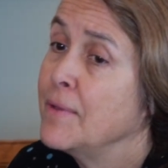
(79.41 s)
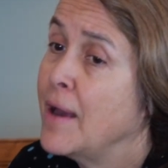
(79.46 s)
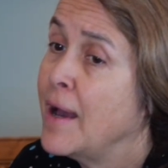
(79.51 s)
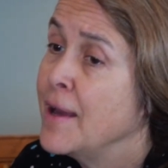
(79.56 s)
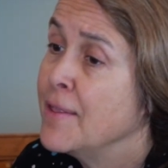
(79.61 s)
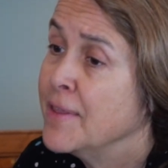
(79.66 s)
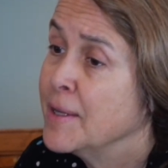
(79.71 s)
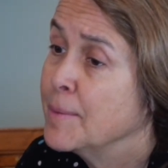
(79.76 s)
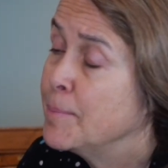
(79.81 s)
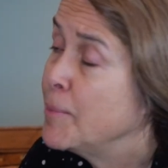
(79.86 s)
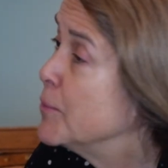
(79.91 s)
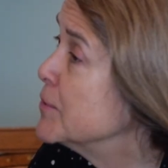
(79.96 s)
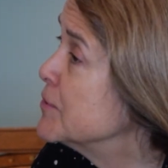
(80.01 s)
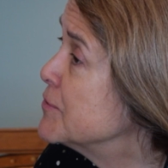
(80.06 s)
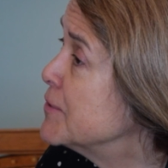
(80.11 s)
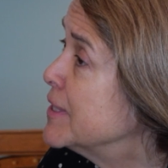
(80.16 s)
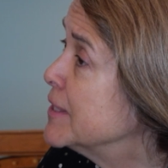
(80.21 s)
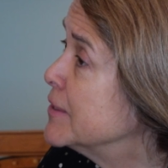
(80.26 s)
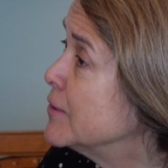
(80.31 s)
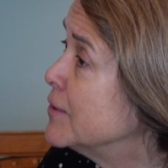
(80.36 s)
I think
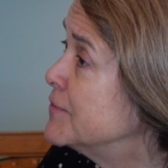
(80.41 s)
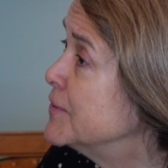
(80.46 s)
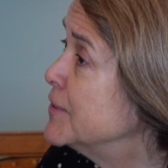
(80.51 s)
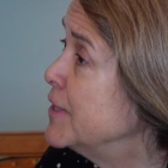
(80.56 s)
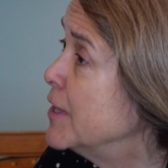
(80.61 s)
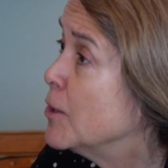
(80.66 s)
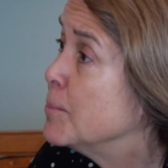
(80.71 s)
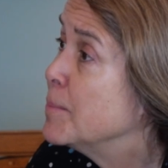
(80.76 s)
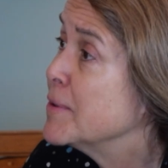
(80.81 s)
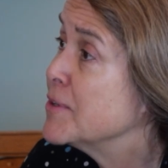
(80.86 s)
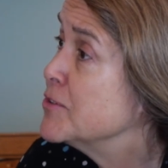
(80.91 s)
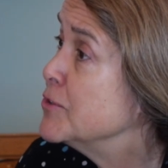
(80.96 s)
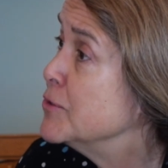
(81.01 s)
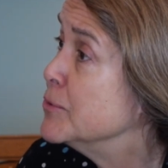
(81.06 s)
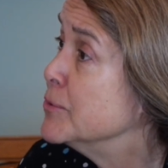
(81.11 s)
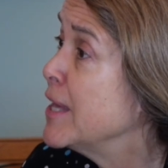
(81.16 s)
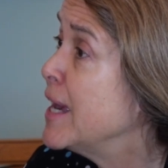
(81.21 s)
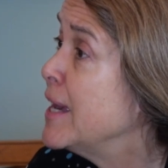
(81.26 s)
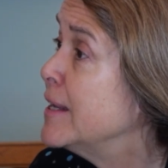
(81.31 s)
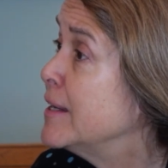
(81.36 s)
poetry can often help us
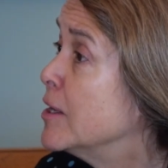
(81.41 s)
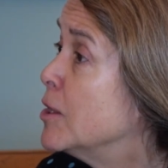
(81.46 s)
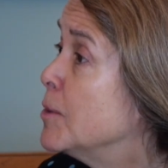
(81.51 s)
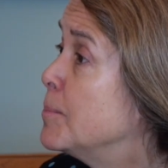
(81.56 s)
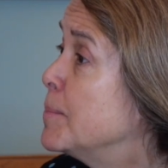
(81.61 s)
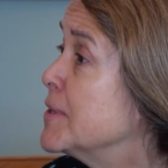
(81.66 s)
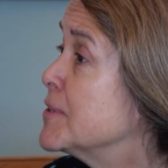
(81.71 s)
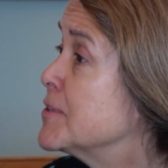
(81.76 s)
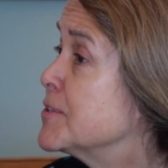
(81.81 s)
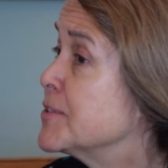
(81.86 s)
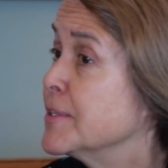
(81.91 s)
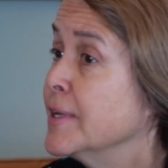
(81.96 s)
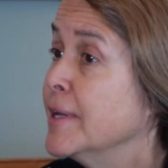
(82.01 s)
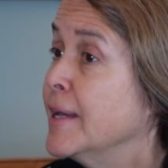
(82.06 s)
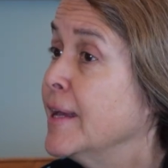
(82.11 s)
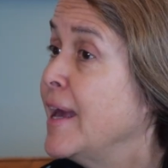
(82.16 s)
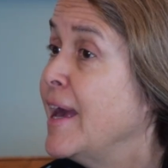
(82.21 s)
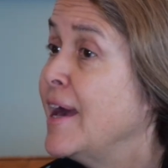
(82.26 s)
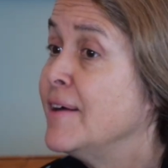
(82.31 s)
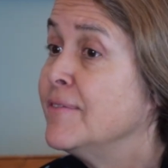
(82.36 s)
do that, help us
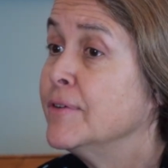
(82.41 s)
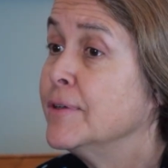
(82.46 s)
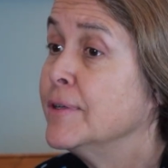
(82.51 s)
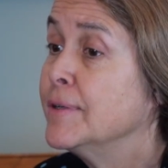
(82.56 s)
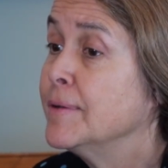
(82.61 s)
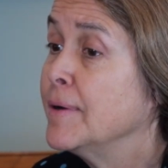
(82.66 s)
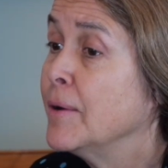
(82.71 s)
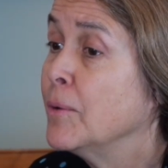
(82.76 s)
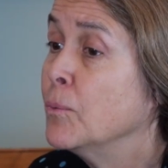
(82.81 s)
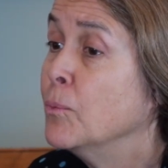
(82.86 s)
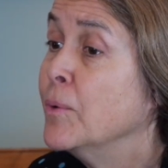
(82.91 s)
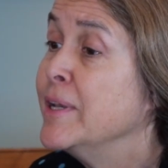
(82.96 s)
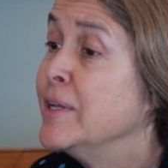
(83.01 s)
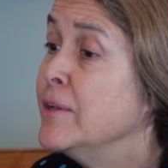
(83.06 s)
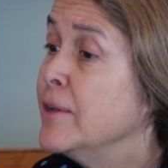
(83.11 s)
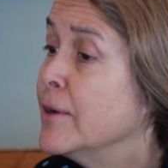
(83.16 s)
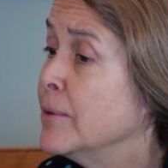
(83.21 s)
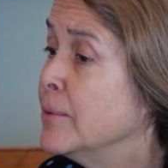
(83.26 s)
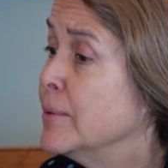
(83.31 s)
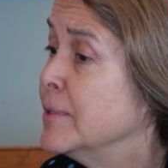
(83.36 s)
have a
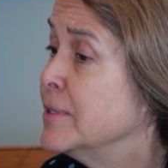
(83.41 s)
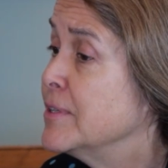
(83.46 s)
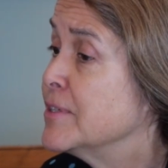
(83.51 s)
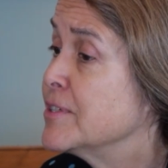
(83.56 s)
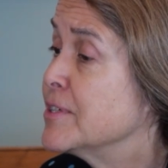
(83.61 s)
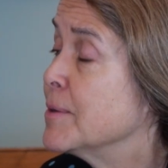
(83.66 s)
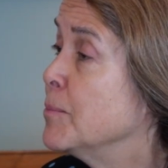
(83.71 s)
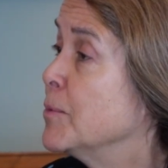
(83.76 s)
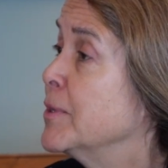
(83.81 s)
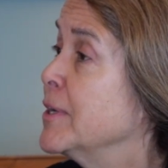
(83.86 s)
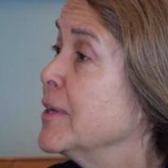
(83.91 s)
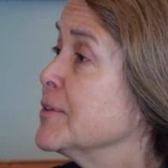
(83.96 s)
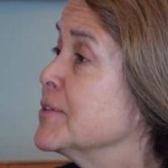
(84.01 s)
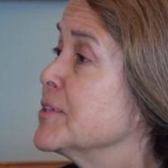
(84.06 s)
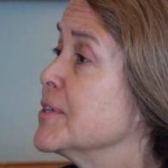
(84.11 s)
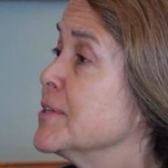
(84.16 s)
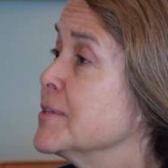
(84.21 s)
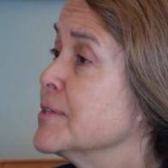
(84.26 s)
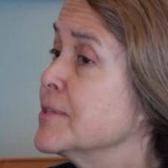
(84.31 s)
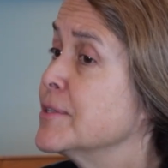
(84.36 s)
window into someone
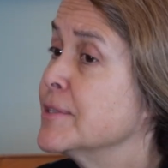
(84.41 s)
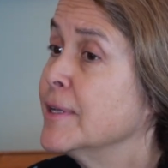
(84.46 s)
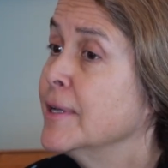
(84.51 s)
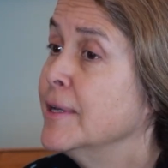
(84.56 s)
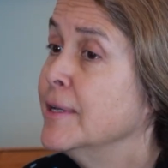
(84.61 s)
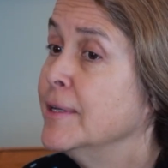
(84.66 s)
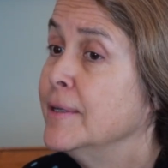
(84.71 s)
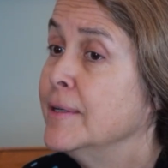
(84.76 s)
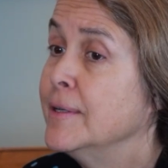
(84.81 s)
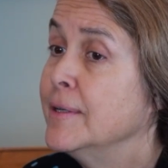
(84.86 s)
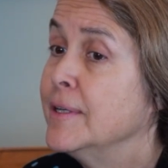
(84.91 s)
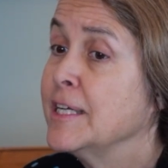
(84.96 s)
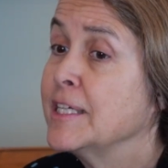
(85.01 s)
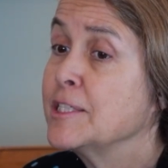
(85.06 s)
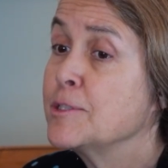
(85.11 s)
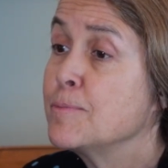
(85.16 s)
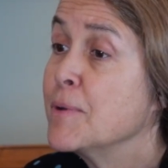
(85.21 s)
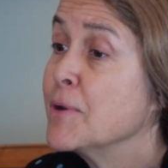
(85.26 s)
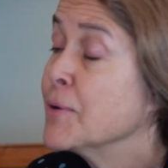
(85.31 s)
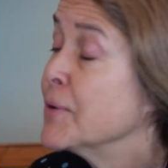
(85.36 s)
else's
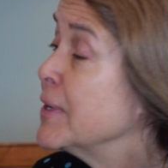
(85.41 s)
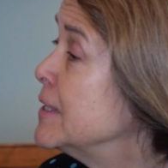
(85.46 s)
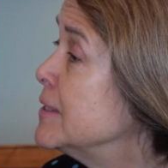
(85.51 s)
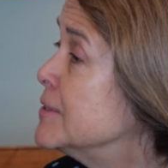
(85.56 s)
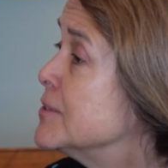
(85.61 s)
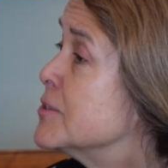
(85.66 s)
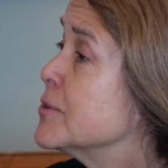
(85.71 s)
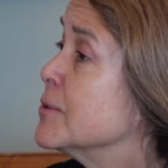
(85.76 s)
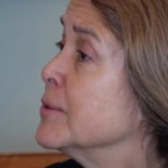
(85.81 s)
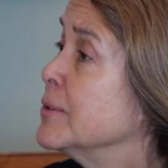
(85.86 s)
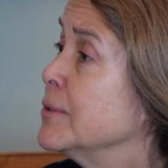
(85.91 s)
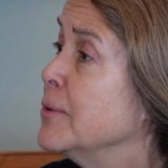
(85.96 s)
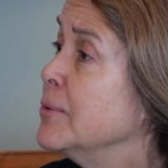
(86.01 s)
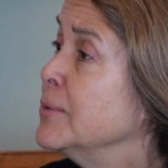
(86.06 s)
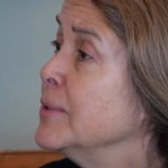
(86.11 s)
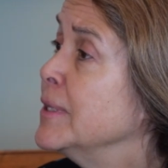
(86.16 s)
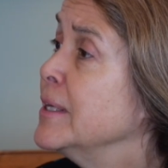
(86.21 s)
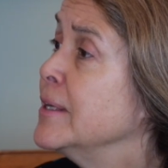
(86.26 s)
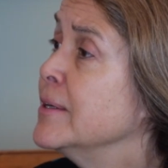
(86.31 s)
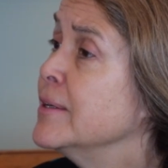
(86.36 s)
experience or
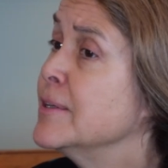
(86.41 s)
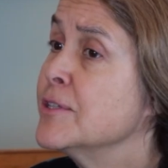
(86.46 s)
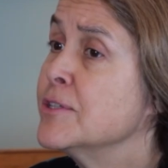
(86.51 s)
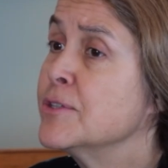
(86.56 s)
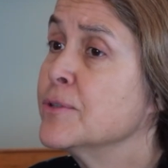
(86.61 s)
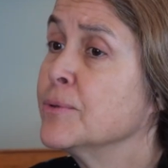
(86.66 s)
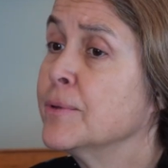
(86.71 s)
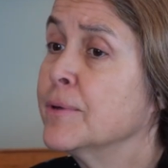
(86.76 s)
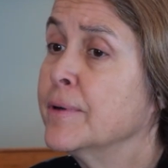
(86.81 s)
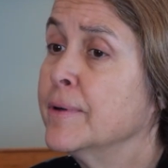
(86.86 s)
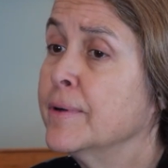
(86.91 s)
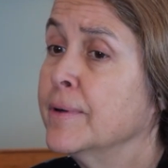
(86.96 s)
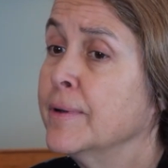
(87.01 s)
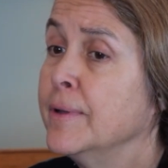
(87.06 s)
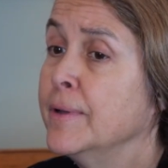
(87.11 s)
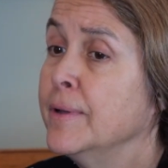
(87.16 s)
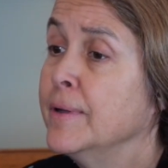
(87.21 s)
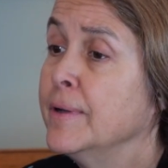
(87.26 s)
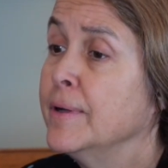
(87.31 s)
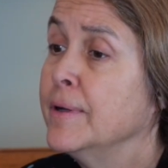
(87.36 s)
loneliness or
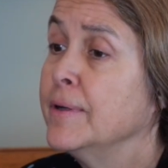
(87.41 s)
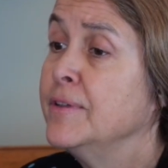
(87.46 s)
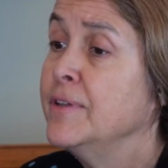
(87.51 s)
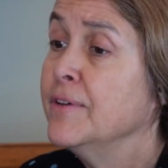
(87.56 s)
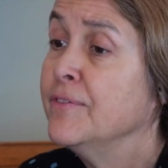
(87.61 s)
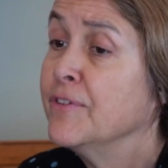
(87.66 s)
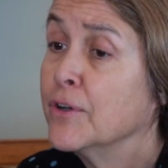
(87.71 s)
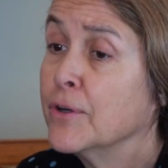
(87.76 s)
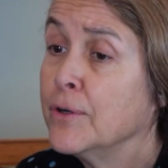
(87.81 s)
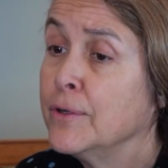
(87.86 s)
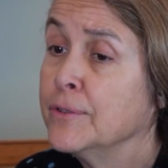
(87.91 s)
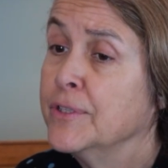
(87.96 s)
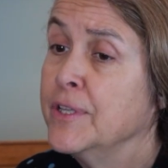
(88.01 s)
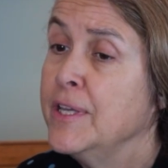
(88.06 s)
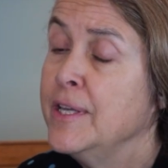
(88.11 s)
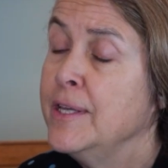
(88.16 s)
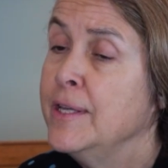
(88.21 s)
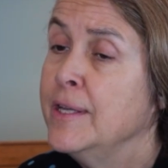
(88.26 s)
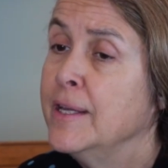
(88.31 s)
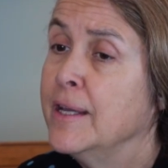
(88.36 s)

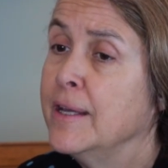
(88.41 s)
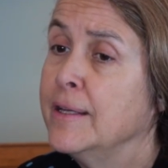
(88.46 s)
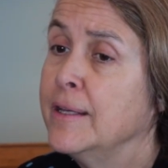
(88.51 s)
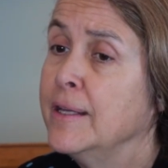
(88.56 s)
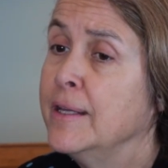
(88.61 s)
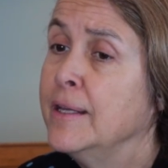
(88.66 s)
difficulty.